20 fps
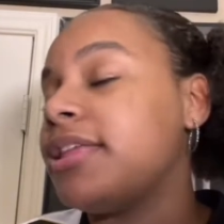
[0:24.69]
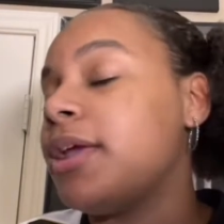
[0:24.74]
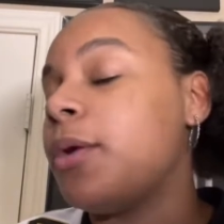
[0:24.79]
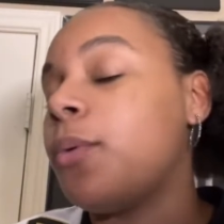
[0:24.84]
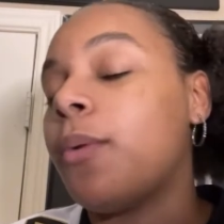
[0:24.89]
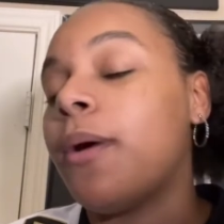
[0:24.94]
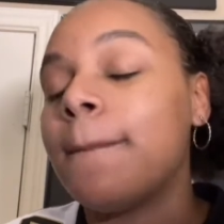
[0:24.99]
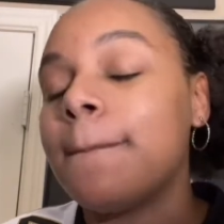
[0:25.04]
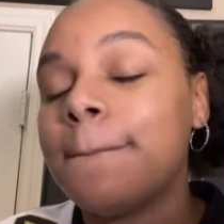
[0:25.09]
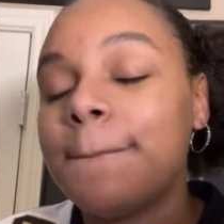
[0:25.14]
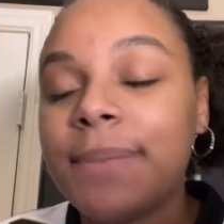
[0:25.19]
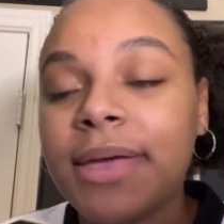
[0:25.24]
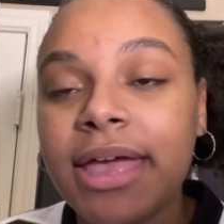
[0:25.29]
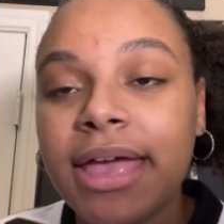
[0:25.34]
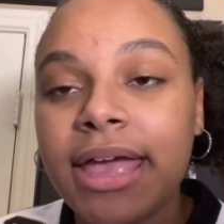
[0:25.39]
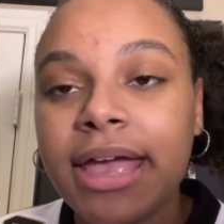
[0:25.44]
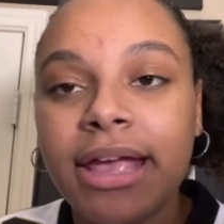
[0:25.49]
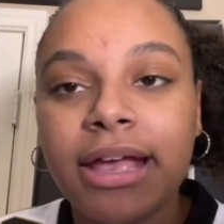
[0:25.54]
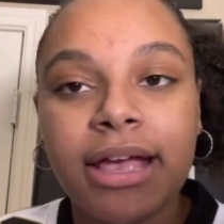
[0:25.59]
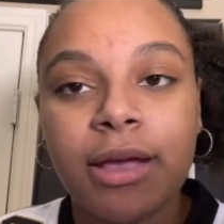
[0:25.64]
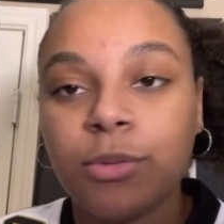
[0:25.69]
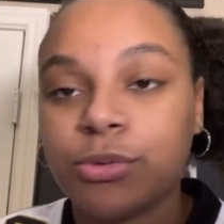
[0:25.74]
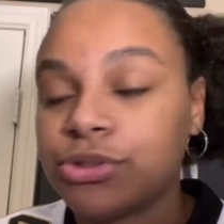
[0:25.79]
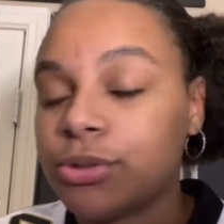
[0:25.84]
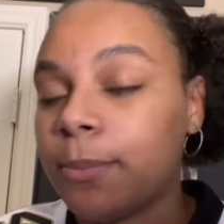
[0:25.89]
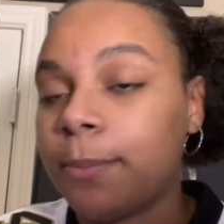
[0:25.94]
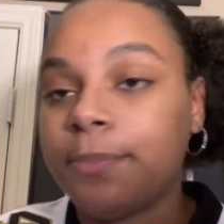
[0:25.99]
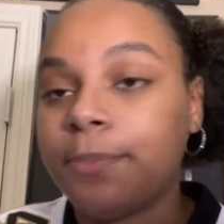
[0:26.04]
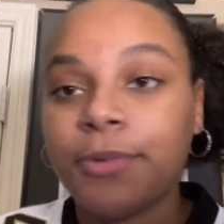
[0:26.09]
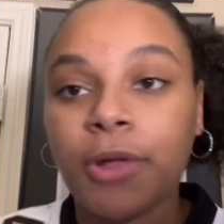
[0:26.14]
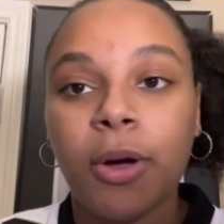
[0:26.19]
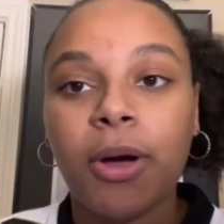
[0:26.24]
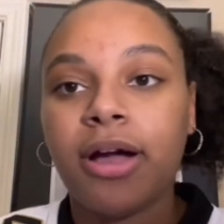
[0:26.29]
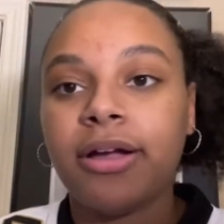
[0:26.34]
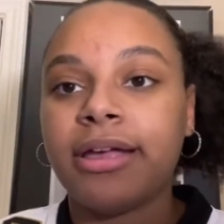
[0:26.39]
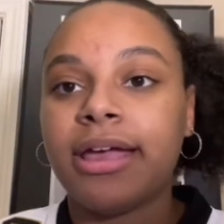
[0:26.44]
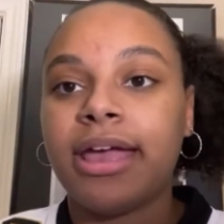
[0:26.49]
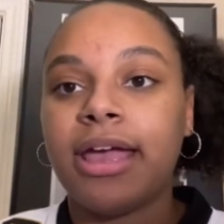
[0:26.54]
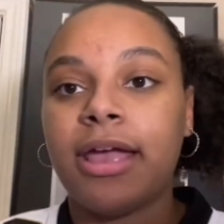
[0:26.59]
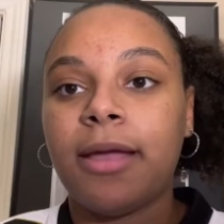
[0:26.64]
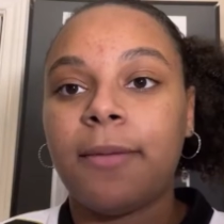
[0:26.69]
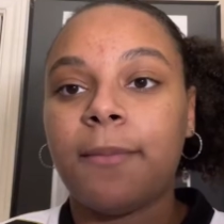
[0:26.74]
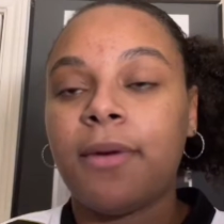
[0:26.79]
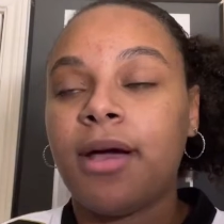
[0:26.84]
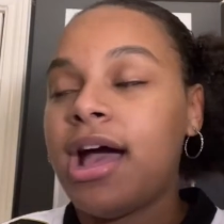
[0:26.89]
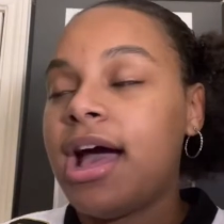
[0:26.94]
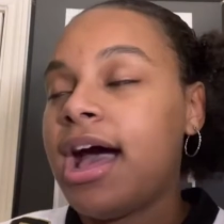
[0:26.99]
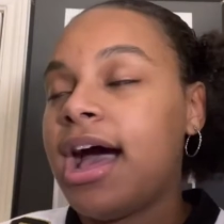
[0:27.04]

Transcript: They won big. It was a blowout game.